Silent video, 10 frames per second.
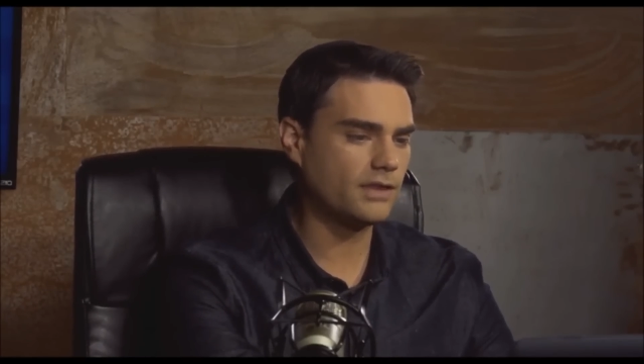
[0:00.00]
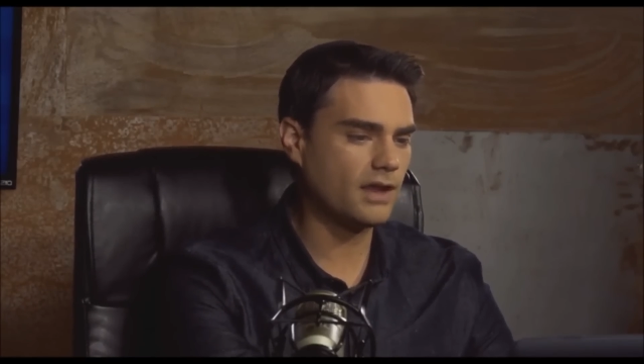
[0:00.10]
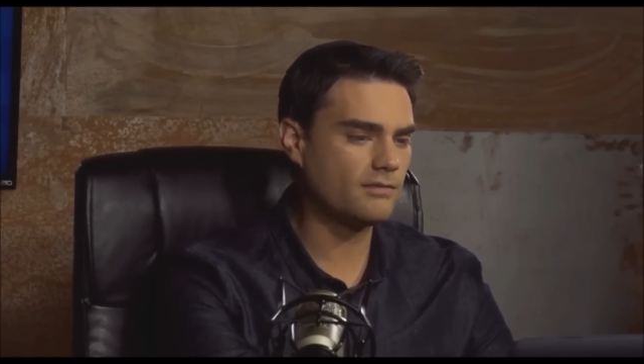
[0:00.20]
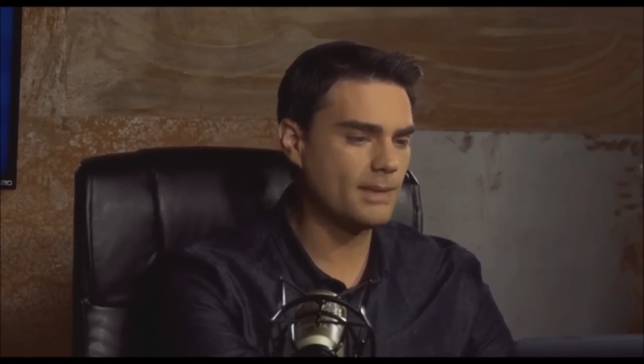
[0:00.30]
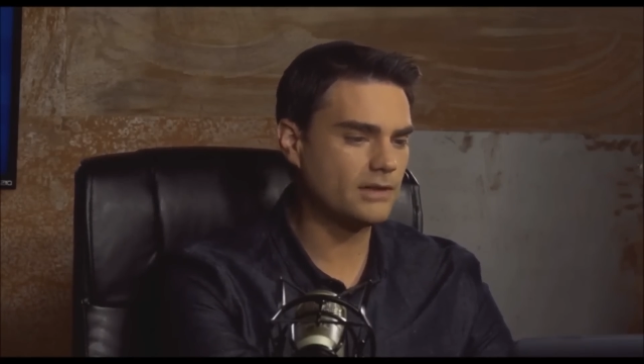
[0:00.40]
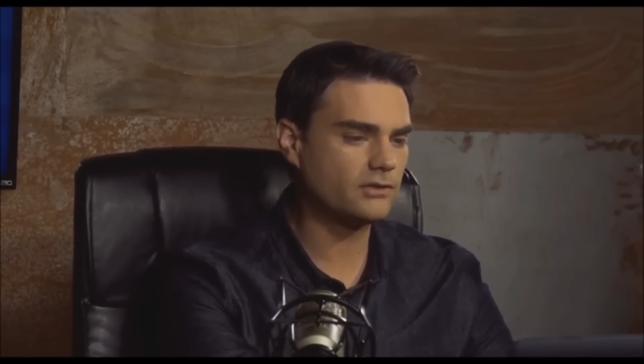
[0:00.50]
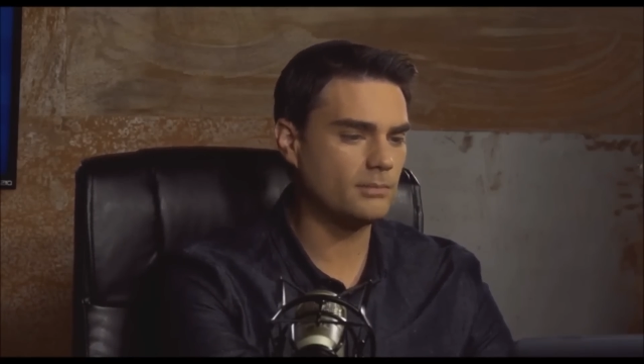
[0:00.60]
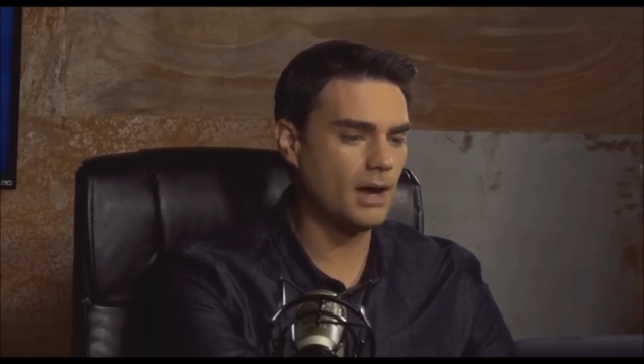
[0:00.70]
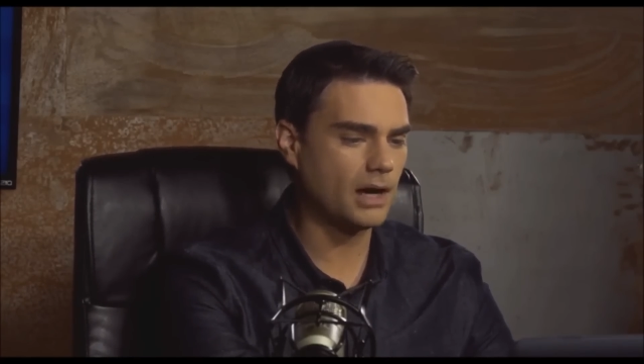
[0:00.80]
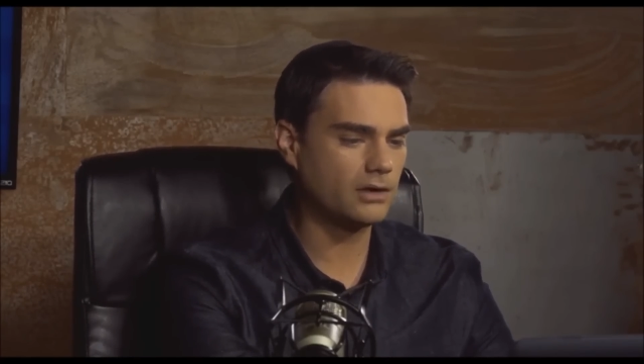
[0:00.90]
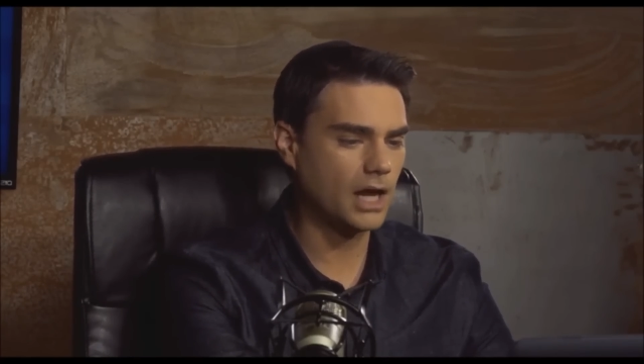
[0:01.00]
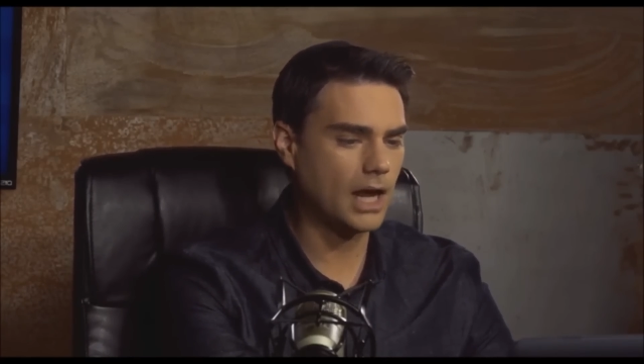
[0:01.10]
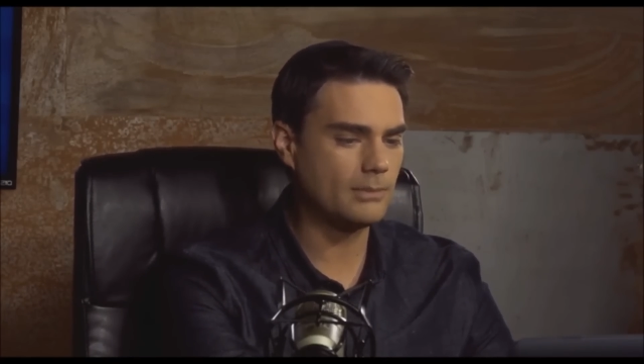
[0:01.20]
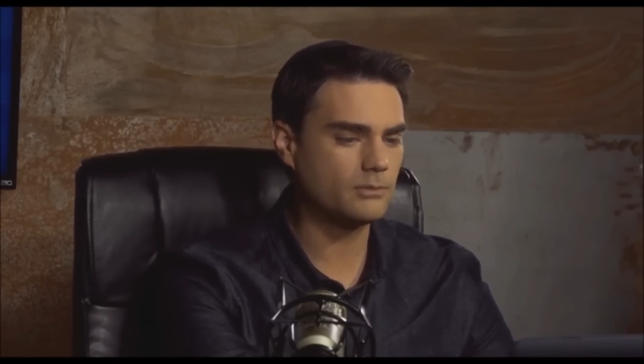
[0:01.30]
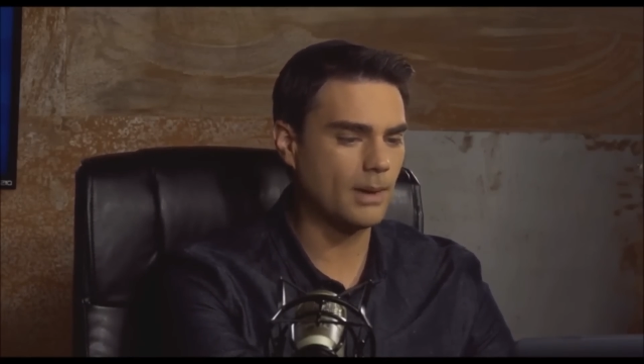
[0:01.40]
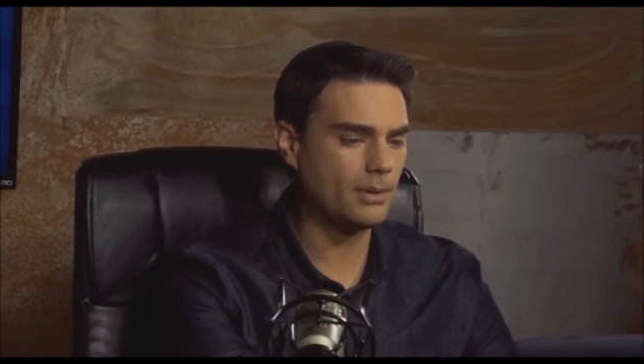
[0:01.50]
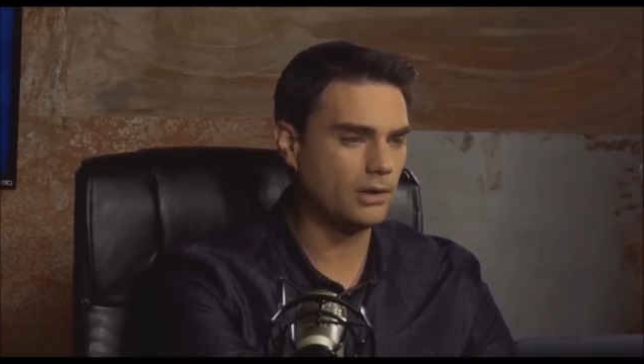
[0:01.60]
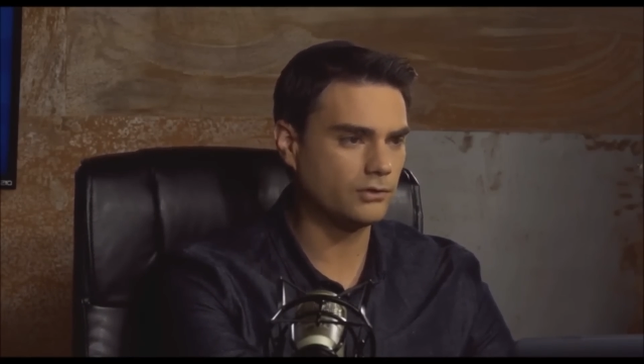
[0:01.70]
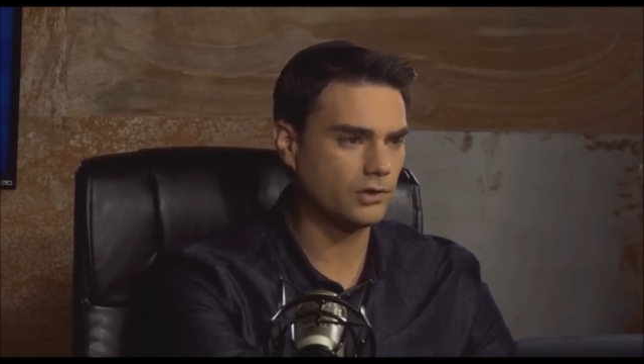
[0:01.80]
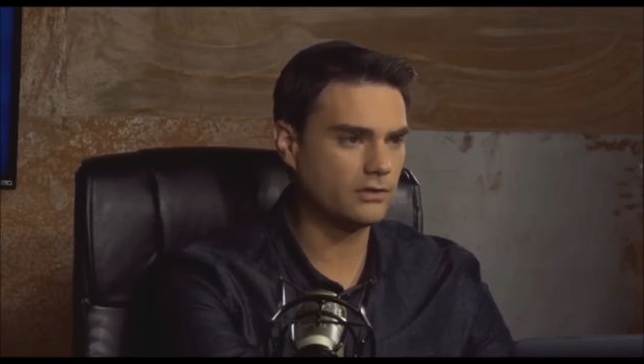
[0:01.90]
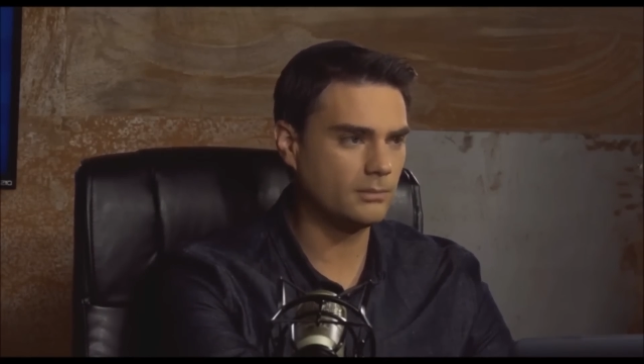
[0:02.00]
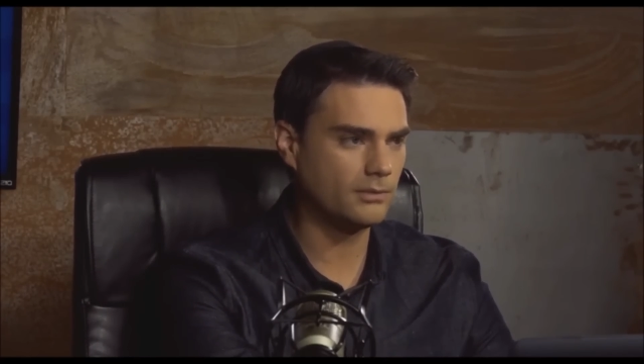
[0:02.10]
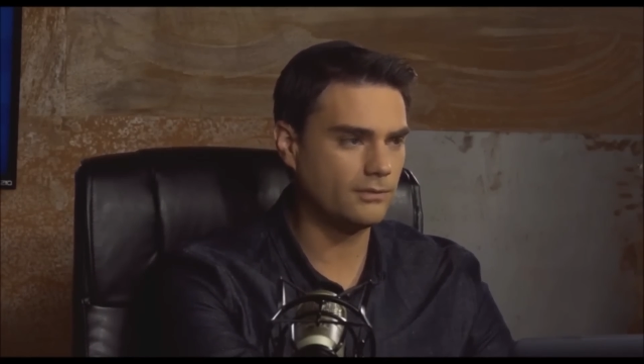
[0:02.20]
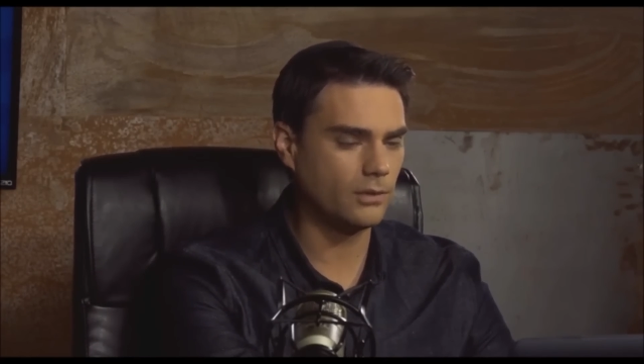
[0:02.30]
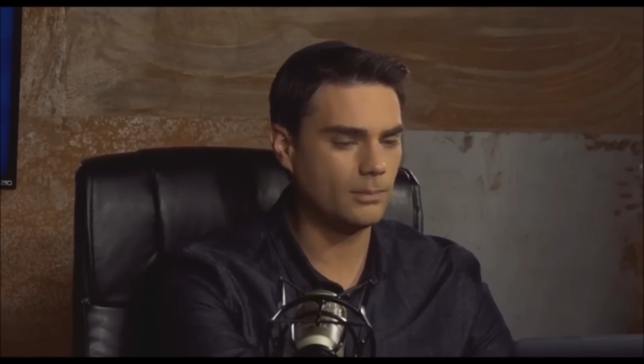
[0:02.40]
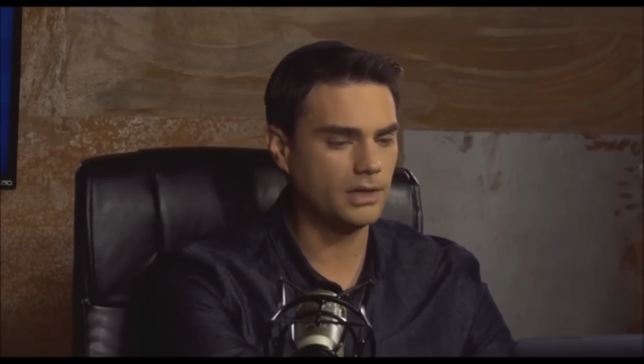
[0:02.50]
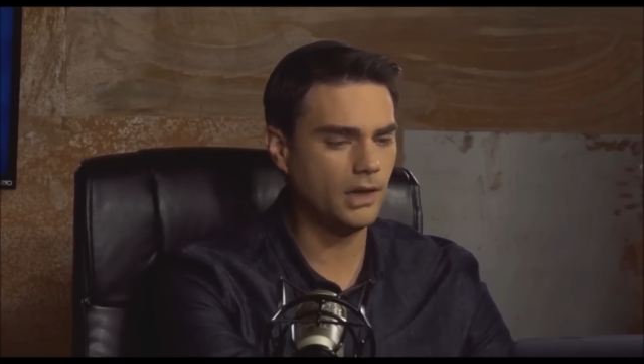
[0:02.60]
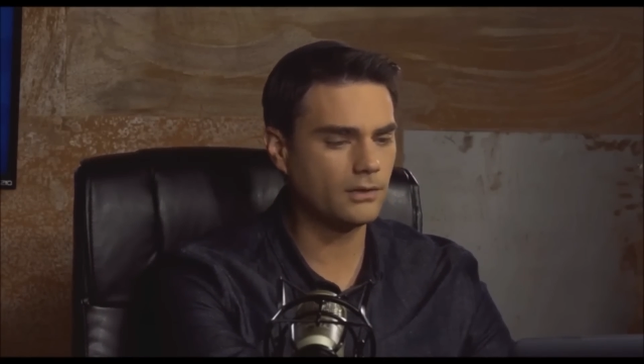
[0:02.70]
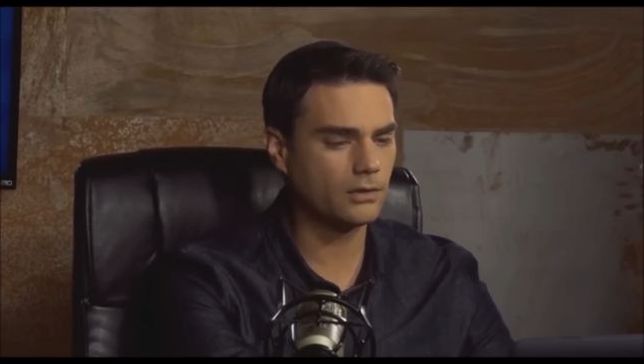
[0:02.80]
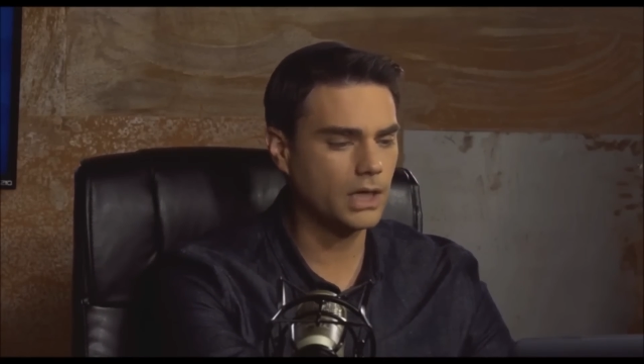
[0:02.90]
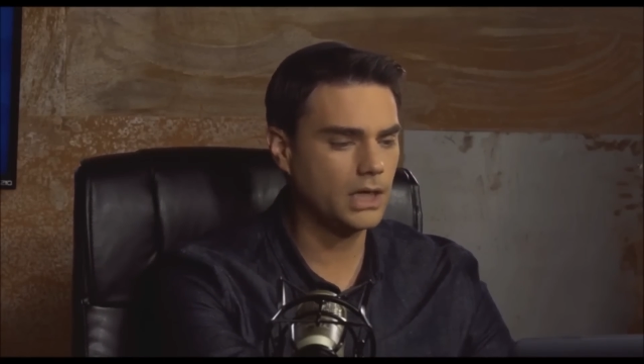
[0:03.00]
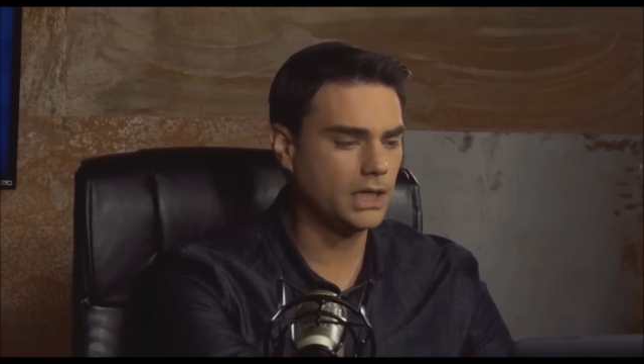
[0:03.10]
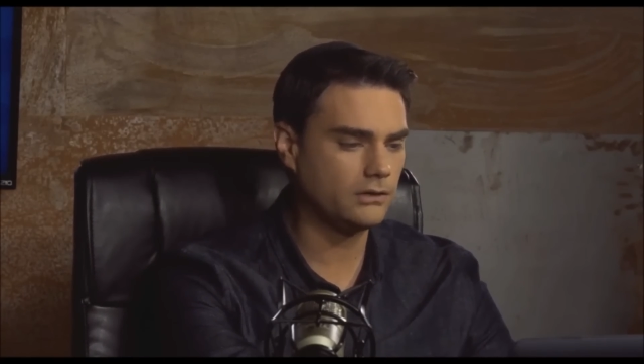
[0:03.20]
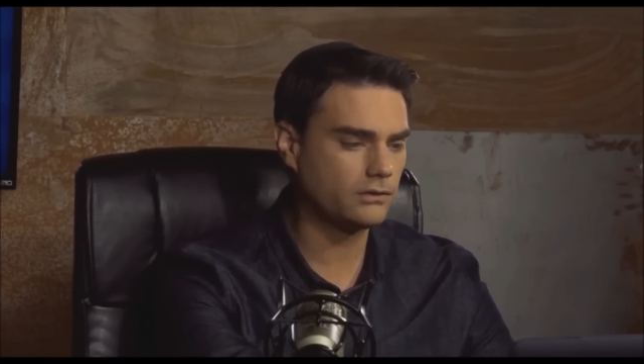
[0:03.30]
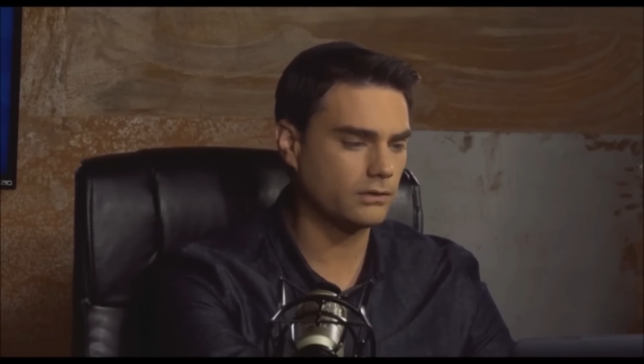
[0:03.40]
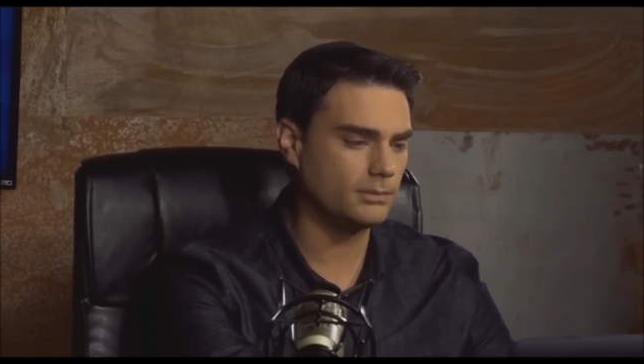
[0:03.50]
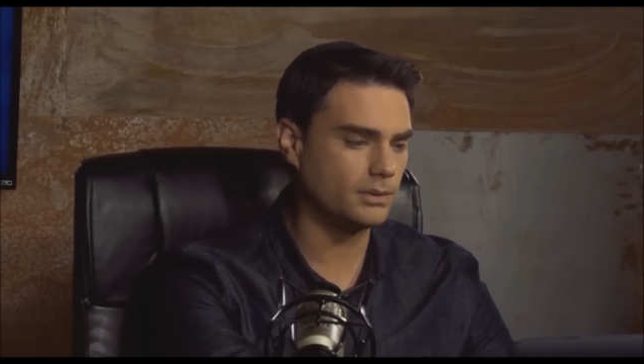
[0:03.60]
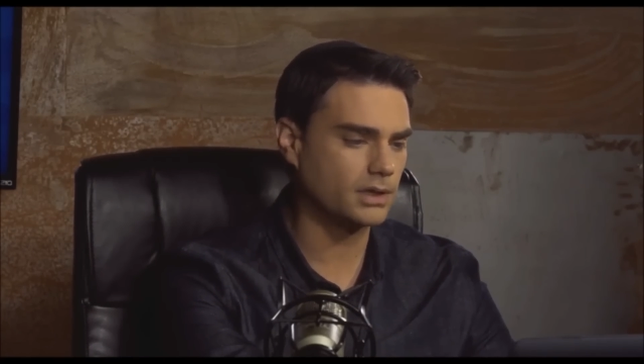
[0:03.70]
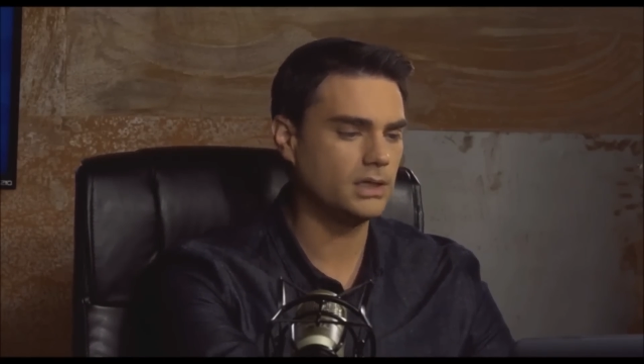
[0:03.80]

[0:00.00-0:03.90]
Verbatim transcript: I think I've mentioned Modern Times by Paul Johnson before, but another great history book